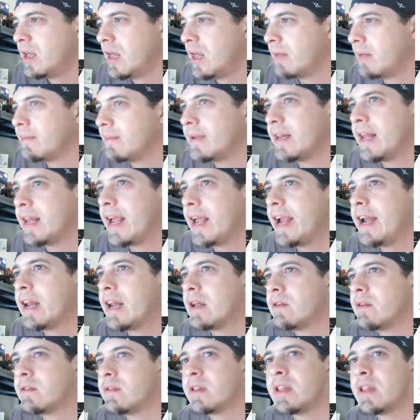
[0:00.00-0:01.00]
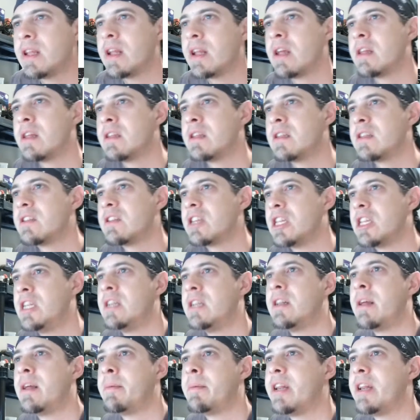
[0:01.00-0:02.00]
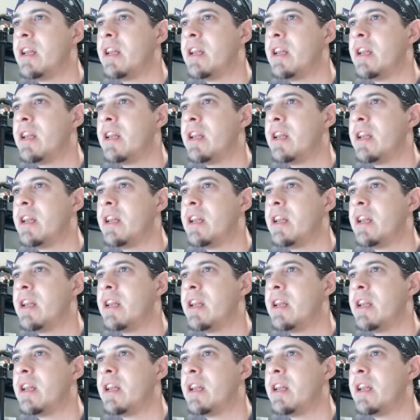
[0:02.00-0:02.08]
I mean, it ate everything else. I mean,